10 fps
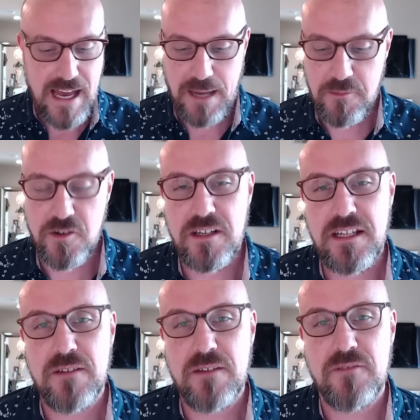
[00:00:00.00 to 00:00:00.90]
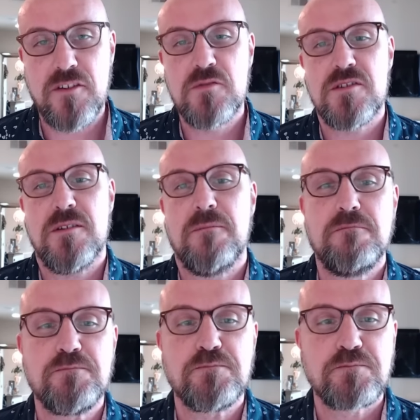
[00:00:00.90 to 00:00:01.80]
I'm going to give you some
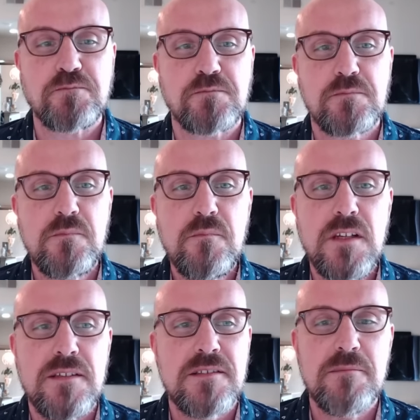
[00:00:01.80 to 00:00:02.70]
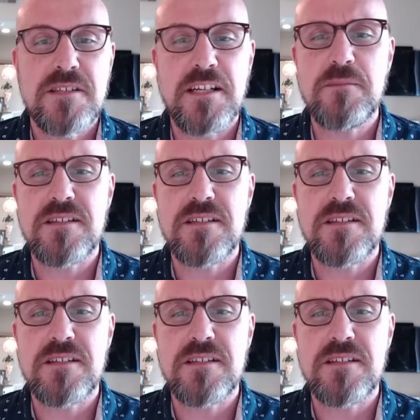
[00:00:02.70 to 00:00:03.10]
tips.